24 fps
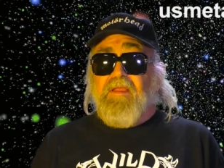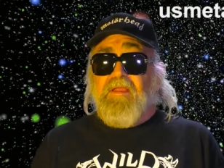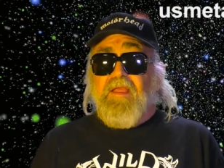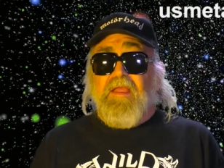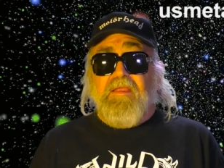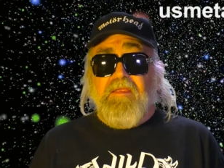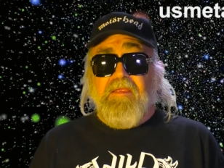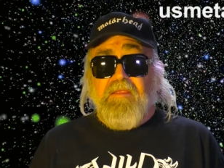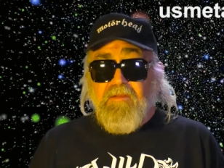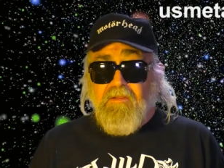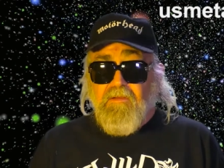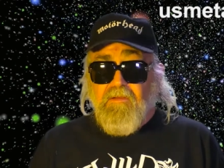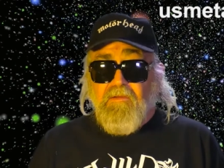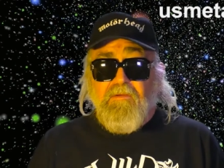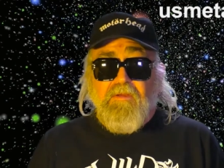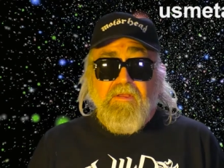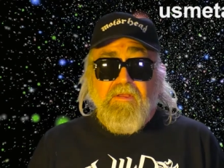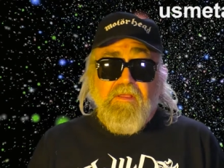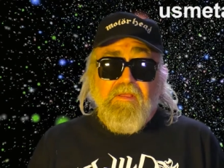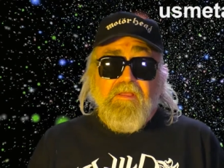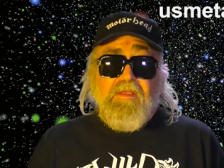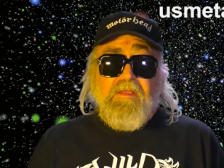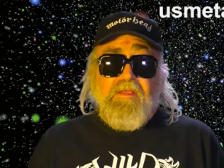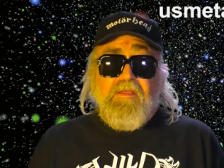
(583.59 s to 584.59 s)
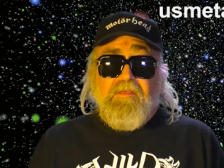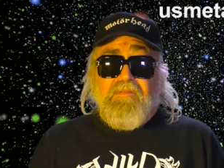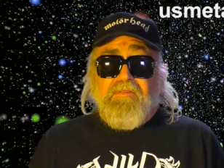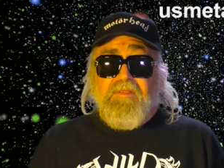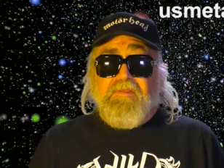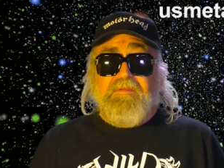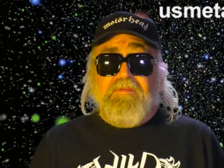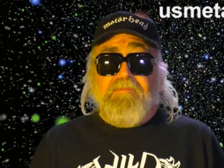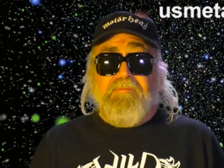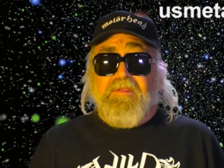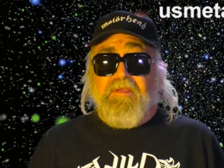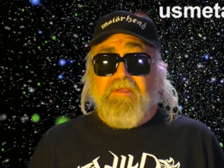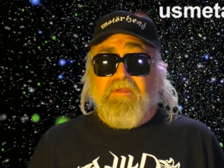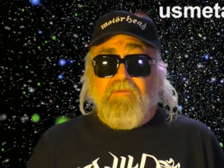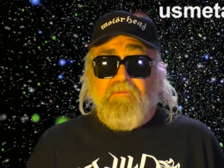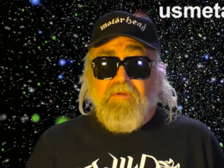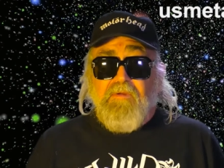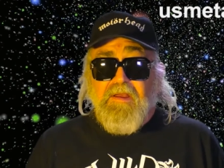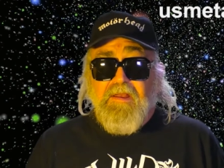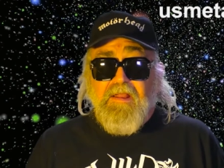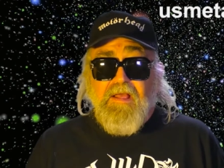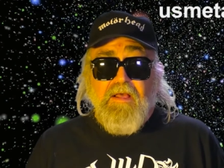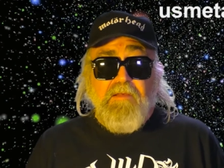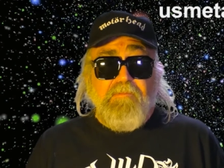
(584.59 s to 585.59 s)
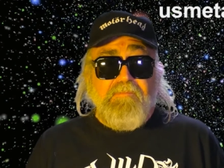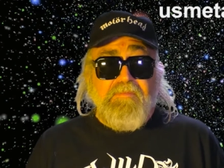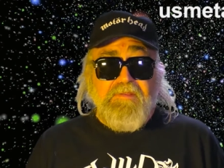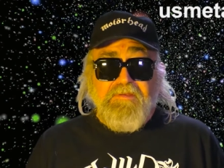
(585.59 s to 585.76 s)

"Hey, you know, this would be a great album.